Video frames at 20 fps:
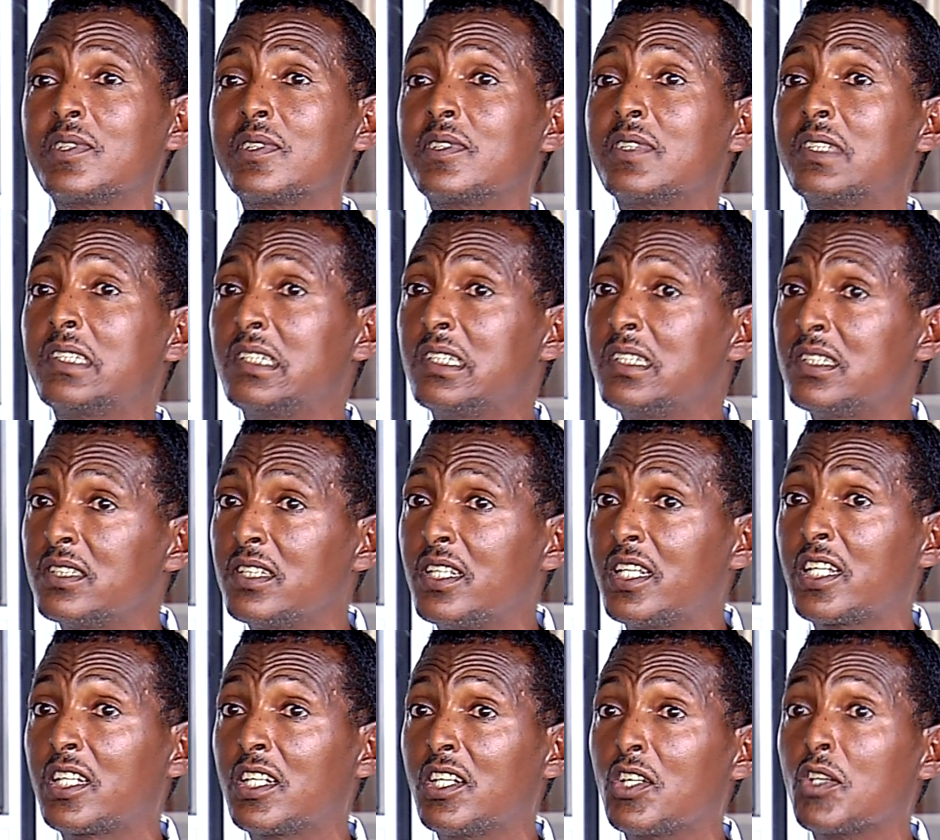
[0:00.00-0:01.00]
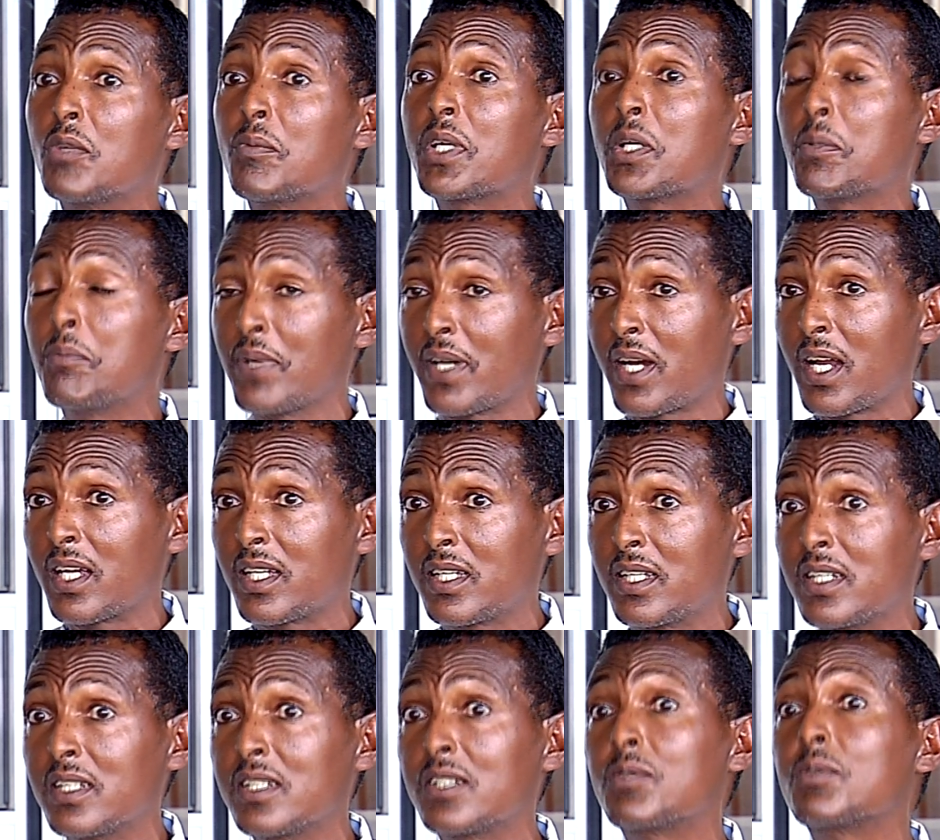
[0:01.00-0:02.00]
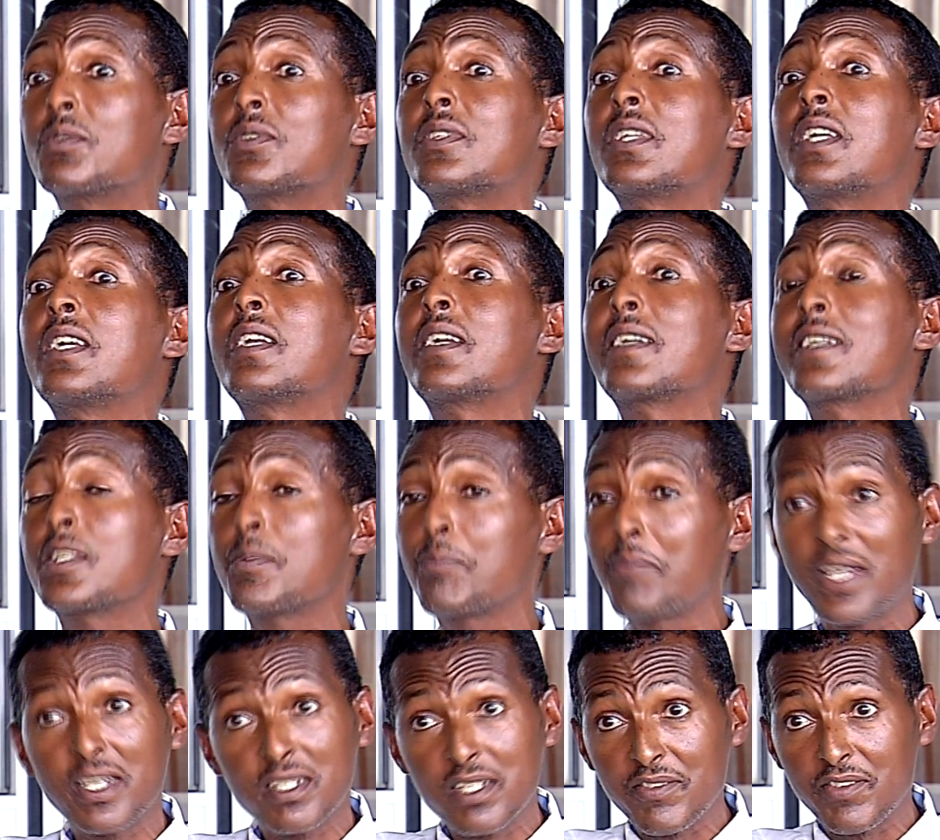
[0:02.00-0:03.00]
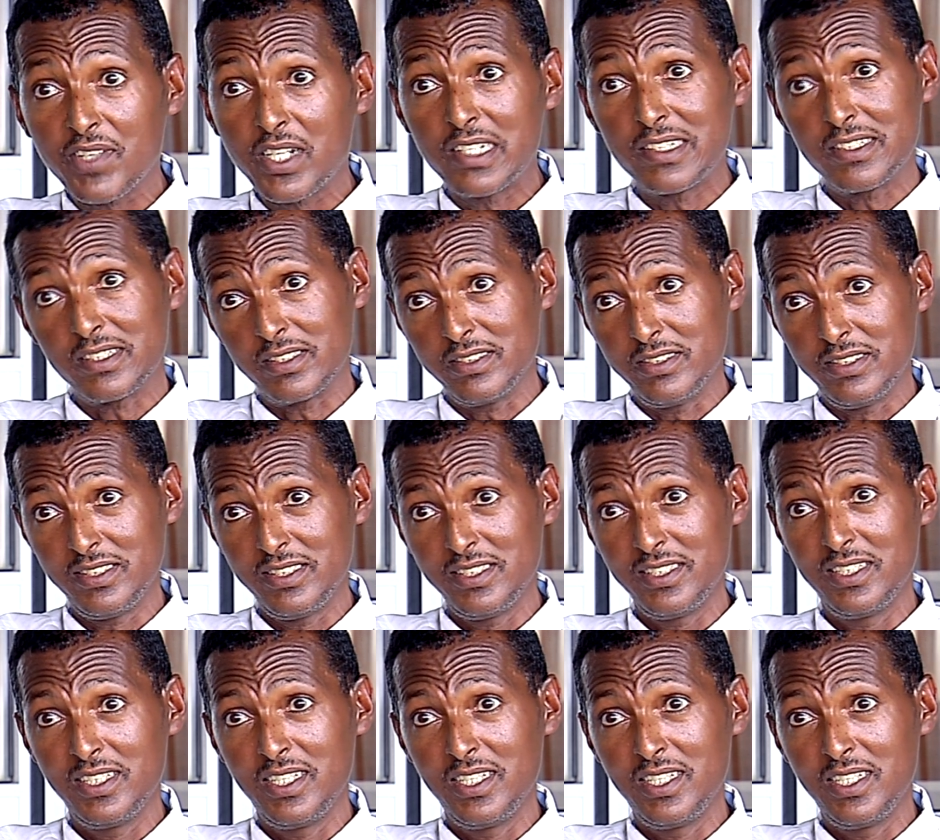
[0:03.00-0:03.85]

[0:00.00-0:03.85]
this economic miracle to their respective countries.